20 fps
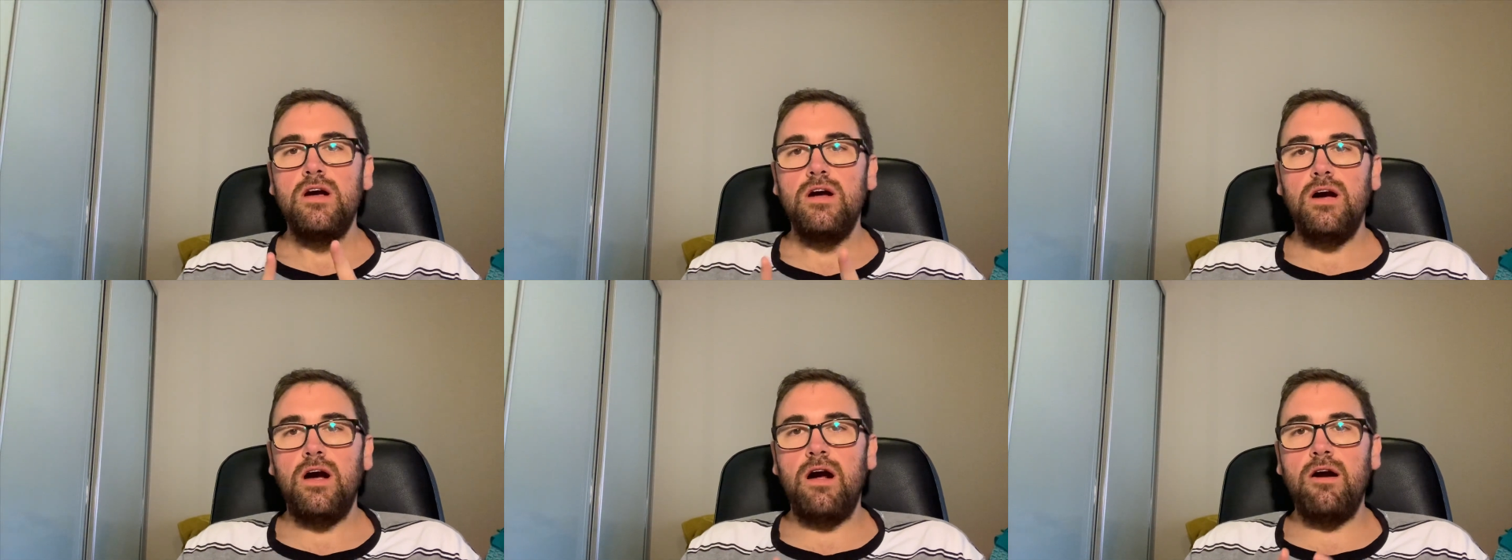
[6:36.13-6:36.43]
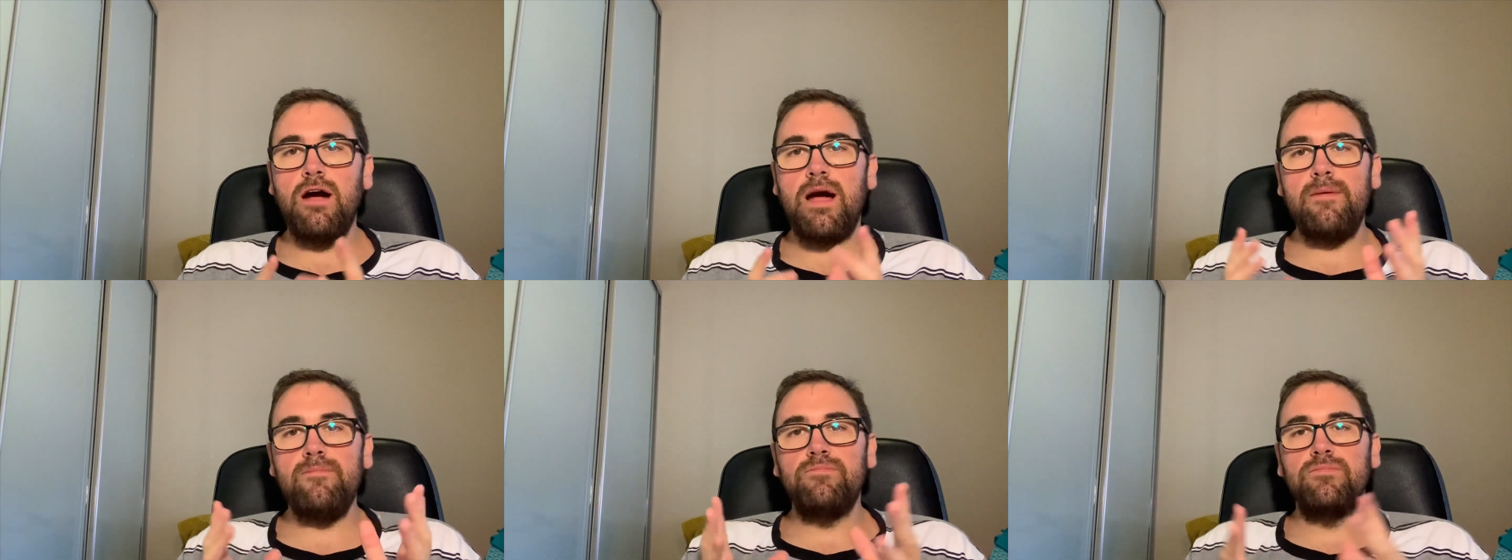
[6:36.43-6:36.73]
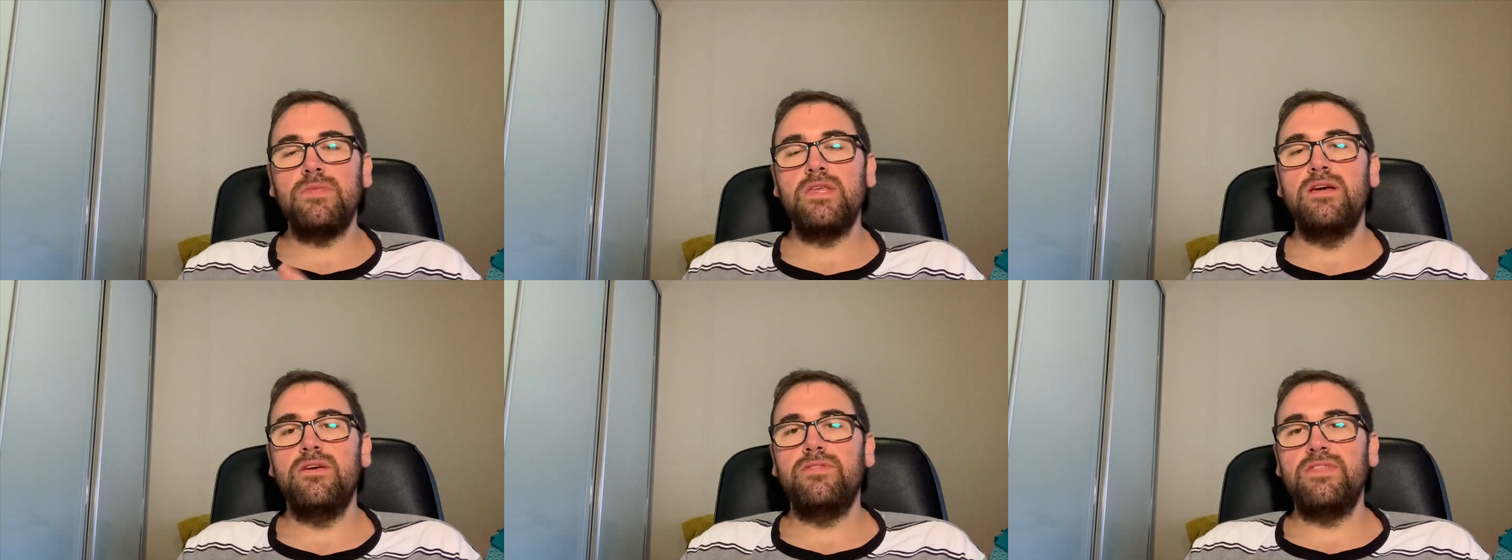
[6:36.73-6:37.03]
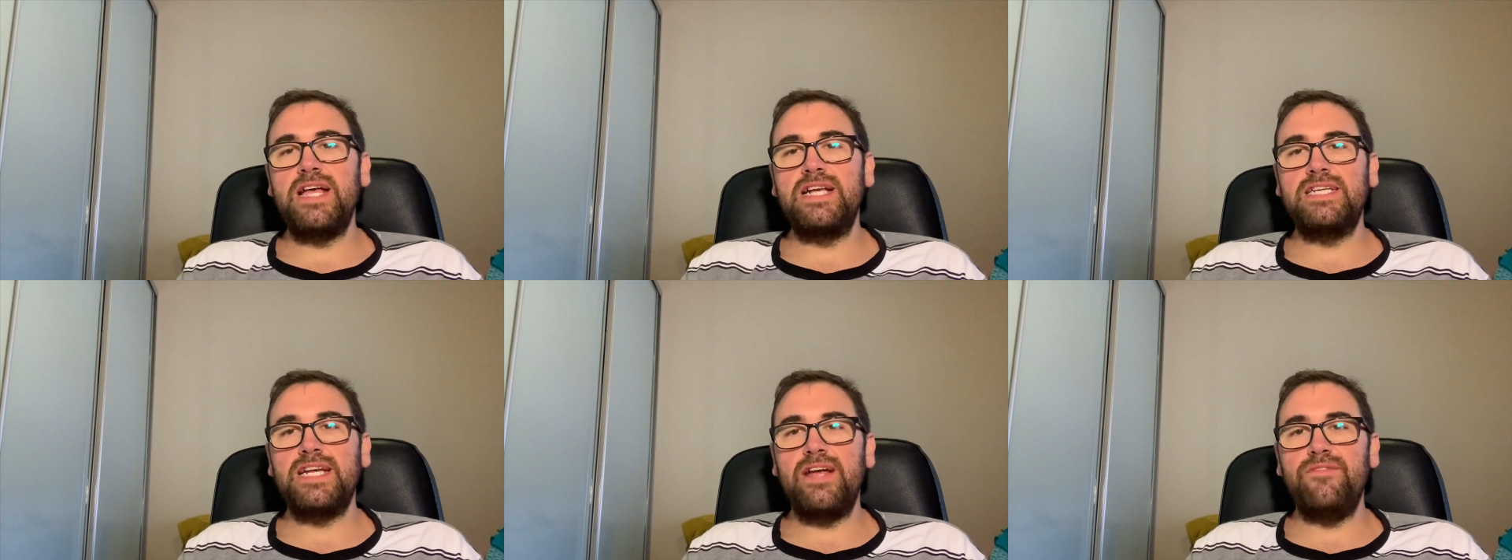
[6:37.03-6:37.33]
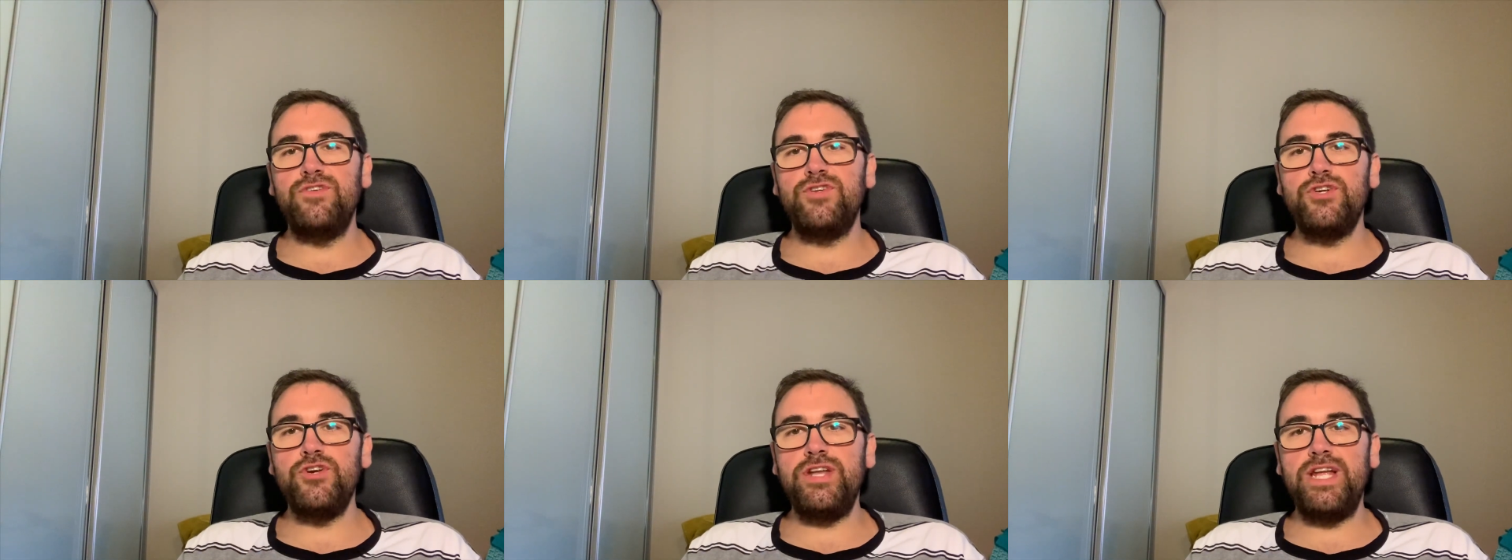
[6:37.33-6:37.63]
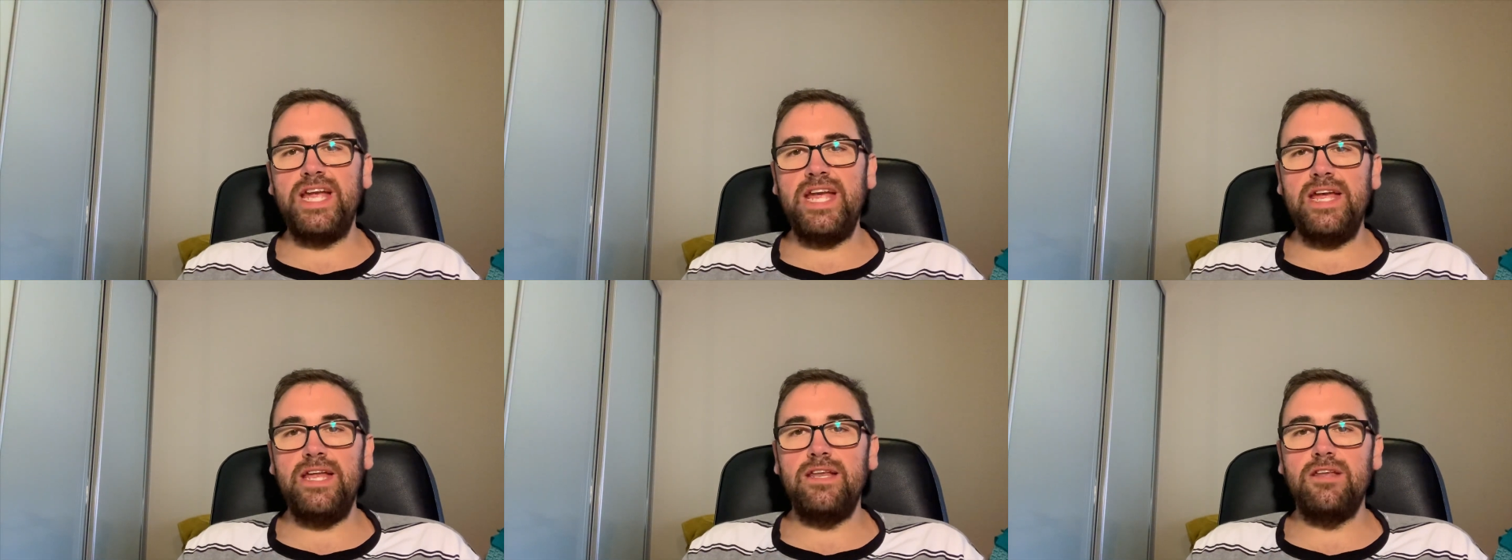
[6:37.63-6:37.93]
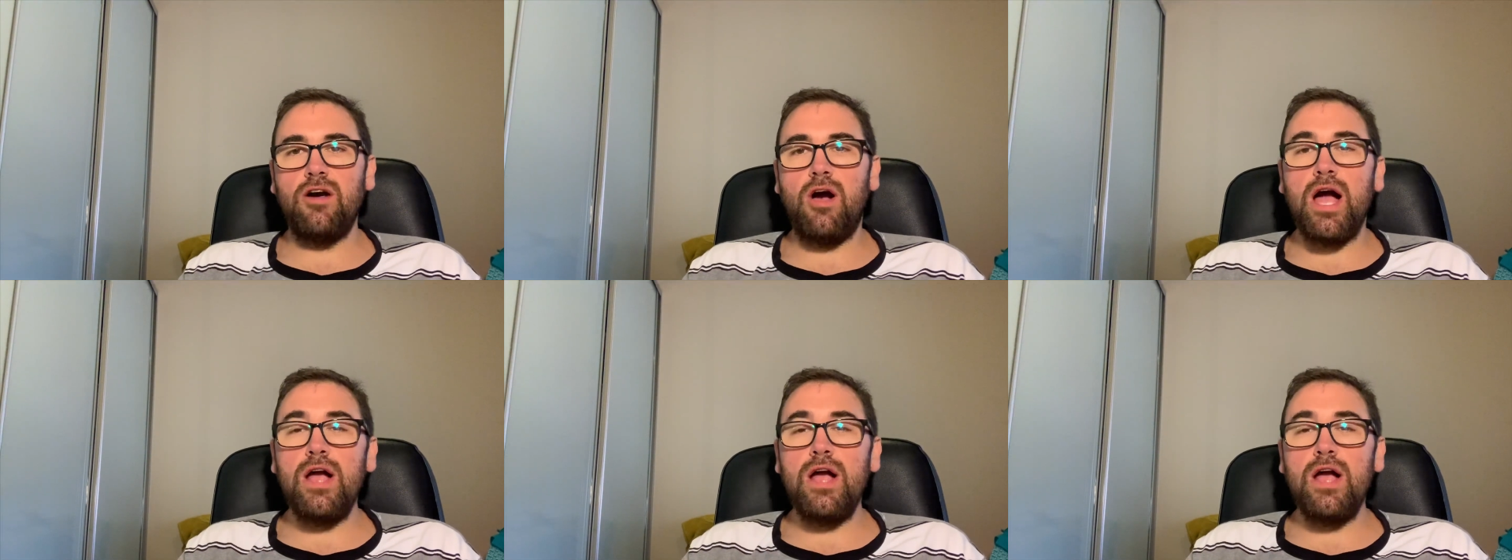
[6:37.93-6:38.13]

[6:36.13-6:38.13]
All right. Thanks again for tuning in.